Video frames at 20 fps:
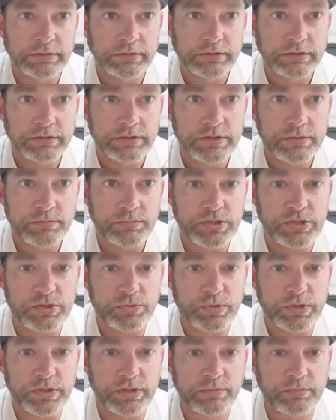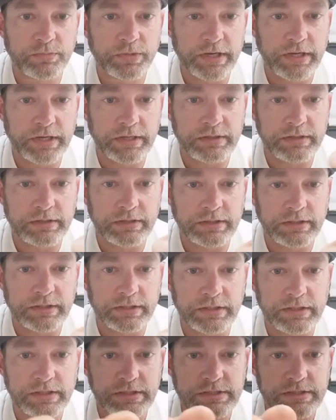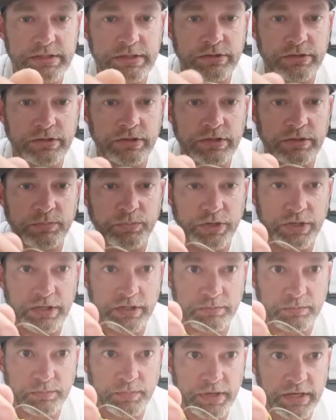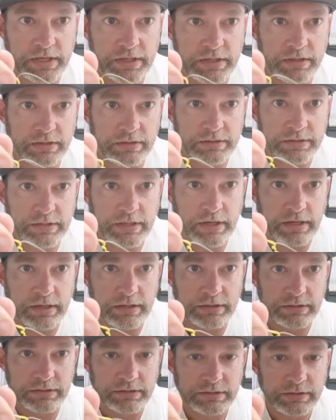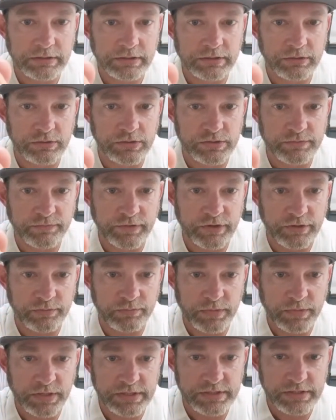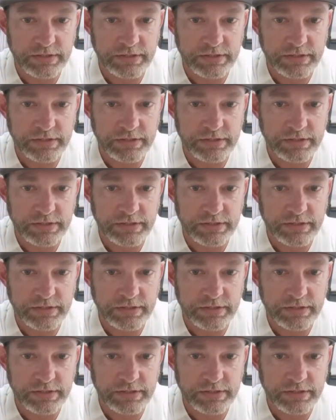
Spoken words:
Between the braid and the leader, so you're going to bring it back down. It looks very messy.